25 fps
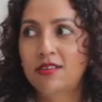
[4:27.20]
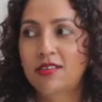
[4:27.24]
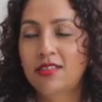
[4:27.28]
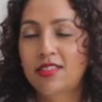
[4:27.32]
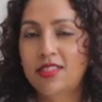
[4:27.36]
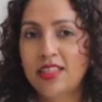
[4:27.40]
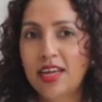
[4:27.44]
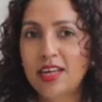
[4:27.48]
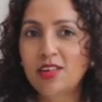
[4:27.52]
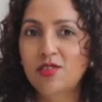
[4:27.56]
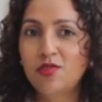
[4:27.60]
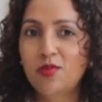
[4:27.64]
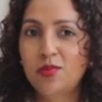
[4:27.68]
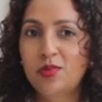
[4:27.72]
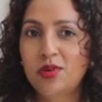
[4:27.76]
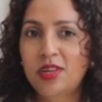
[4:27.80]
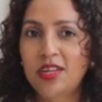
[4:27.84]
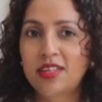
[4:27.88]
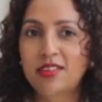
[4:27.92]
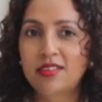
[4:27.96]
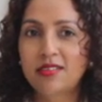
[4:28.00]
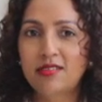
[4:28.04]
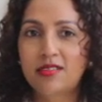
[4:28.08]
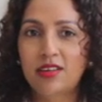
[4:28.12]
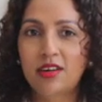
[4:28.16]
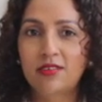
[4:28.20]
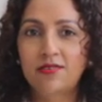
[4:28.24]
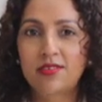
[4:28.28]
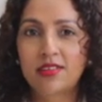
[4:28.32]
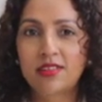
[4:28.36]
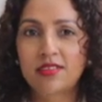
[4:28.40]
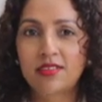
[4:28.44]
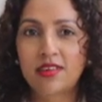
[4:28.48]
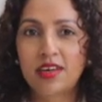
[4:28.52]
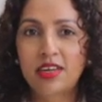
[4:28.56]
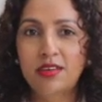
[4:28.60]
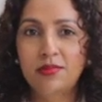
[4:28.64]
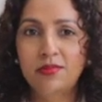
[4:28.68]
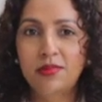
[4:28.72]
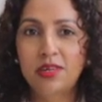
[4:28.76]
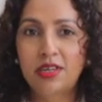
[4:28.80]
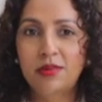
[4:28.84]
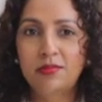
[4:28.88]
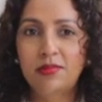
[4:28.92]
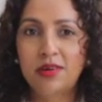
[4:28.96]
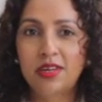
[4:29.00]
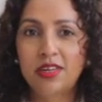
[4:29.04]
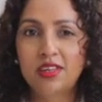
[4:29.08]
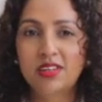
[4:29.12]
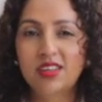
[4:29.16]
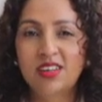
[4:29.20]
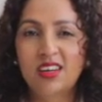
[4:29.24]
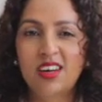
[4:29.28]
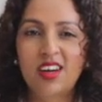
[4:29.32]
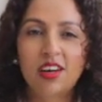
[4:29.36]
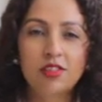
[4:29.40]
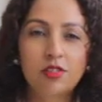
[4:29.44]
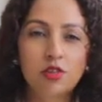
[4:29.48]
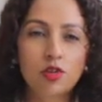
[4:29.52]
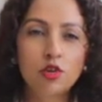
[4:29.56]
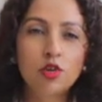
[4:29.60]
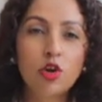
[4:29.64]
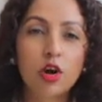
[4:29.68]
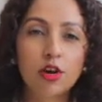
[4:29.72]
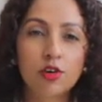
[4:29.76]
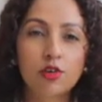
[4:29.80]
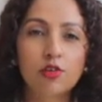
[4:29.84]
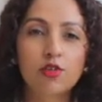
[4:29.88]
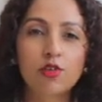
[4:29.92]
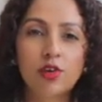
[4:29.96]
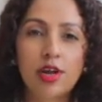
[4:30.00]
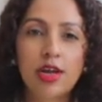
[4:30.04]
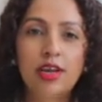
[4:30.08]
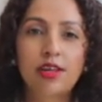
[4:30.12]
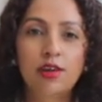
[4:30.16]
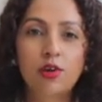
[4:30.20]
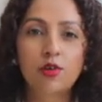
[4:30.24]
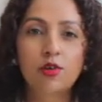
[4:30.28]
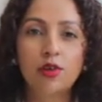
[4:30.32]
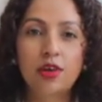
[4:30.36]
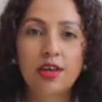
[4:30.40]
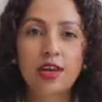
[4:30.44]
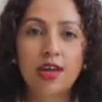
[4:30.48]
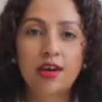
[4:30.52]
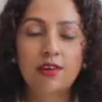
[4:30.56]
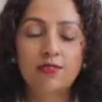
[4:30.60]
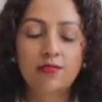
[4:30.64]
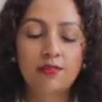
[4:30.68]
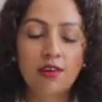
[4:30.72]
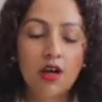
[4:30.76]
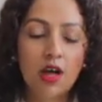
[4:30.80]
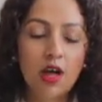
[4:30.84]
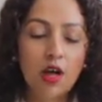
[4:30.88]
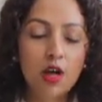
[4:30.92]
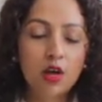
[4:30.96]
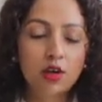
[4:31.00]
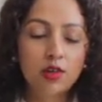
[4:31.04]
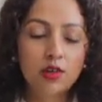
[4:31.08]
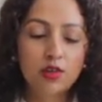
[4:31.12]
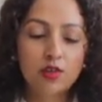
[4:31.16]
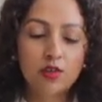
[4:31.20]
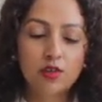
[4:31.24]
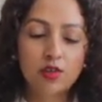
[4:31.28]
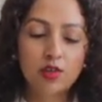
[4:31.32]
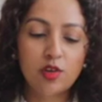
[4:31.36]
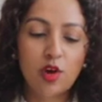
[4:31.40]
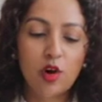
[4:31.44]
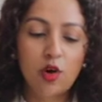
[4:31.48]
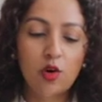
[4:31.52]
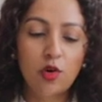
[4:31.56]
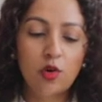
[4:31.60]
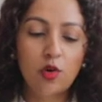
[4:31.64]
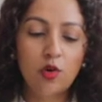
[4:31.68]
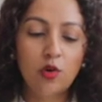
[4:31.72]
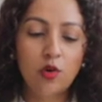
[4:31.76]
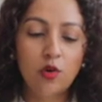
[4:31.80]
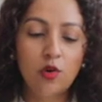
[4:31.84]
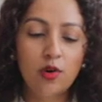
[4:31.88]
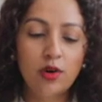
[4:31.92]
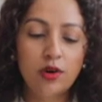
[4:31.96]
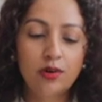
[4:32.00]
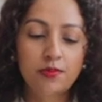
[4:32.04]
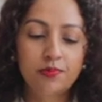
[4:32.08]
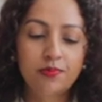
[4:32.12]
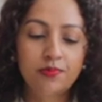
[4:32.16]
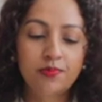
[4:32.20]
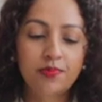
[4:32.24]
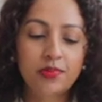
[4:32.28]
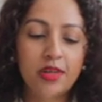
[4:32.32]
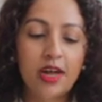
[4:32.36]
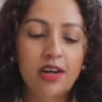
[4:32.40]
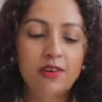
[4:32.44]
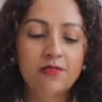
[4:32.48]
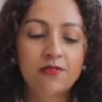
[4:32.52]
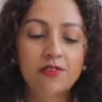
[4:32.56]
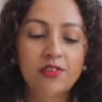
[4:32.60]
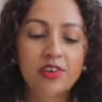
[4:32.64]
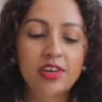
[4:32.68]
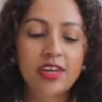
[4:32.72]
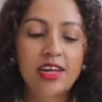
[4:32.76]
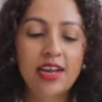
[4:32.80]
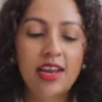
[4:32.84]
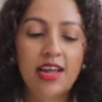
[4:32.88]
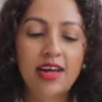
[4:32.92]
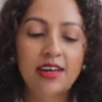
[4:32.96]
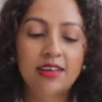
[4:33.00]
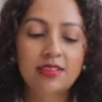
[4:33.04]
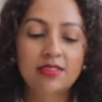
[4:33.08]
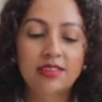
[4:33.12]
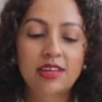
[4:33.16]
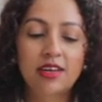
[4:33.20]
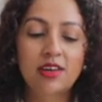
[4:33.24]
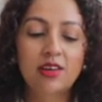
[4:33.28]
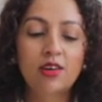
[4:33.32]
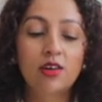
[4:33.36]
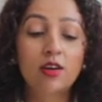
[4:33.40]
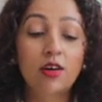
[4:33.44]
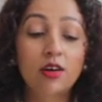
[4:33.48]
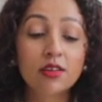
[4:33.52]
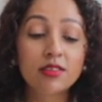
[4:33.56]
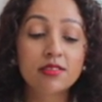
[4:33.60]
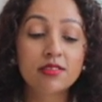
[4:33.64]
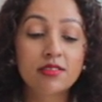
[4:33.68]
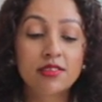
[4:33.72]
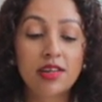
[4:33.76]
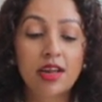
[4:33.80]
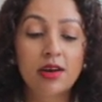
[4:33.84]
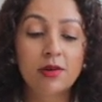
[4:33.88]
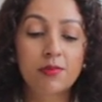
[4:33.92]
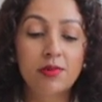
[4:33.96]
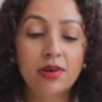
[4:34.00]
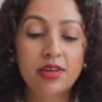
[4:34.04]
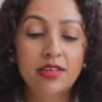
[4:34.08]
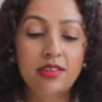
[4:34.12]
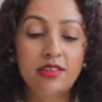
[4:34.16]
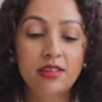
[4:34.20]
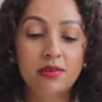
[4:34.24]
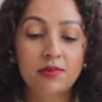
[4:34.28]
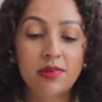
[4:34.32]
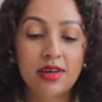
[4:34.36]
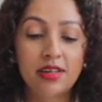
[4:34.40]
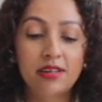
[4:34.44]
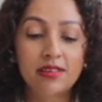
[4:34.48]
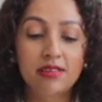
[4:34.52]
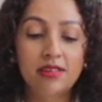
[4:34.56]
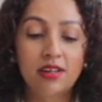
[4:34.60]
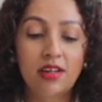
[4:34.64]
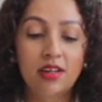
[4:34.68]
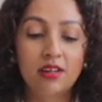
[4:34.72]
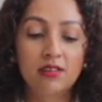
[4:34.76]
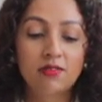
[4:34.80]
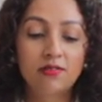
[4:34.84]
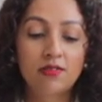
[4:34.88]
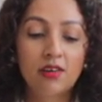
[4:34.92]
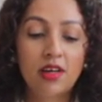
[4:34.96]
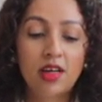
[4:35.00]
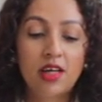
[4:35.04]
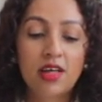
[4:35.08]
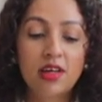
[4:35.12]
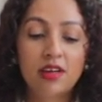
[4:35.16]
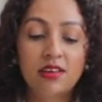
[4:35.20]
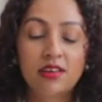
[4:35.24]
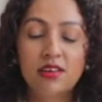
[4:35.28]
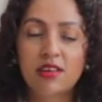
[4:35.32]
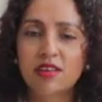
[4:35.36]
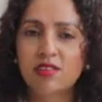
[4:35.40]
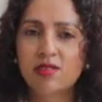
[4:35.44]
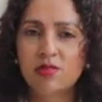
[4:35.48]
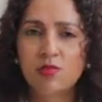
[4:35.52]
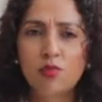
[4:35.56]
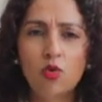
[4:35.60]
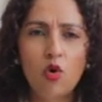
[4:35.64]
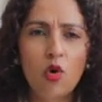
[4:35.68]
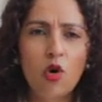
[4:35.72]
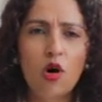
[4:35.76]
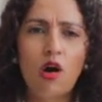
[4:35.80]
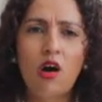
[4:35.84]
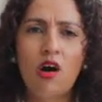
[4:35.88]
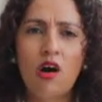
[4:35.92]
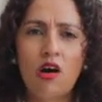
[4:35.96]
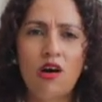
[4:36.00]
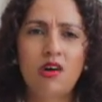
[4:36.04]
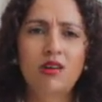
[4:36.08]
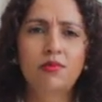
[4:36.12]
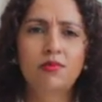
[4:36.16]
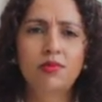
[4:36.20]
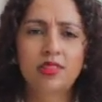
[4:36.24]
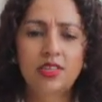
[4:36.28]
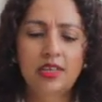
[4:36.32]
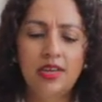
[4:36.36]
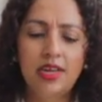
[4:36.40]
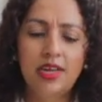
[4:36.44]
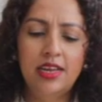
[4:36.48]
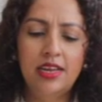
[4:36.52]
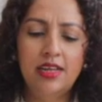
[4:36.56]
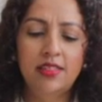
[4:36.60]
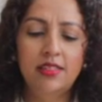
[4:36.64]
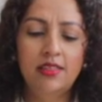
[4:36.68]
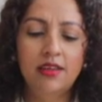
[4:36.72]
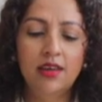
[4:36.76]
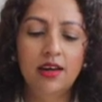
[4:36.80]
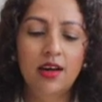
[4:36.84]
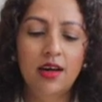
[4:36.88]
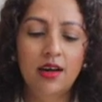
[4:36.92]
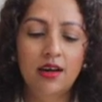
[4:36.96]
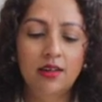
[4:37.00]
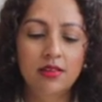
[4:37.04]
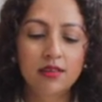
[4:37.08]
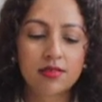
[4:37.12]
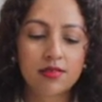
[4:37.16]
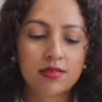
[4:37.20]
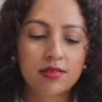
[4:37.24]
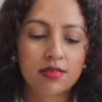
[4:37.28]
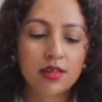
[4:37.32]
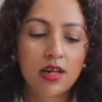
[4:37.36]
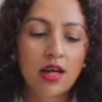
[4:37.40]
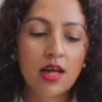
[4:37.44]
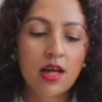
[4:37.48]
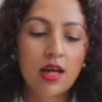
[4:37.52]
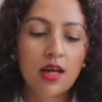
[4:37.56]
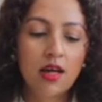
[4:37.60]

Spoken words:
thanks for putting the stuff inside me, but it's not really good enough. So I've realized that not celebrating myself does more harm than anything else.